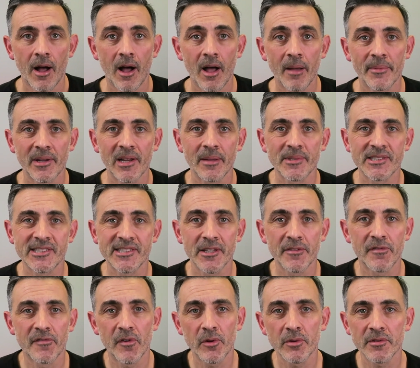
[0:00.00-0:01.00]
Hi, my name is
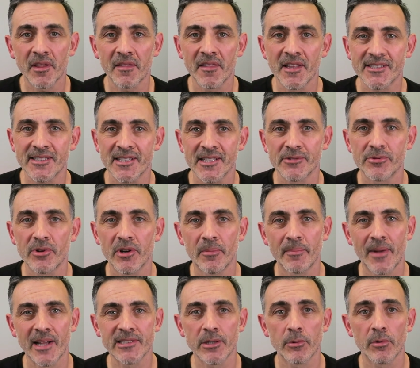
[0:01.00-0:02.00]
Steve Faulkner, this is Real
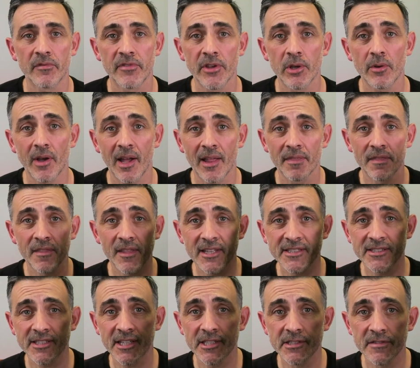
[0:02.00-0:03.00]
Magic Review and
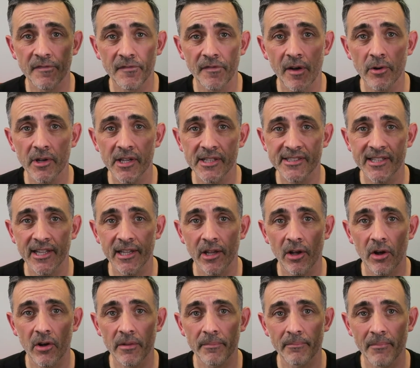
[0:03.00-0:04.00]
this is
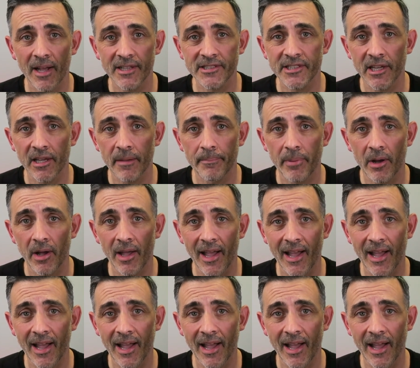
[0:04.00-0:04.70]
Focusing on Magic by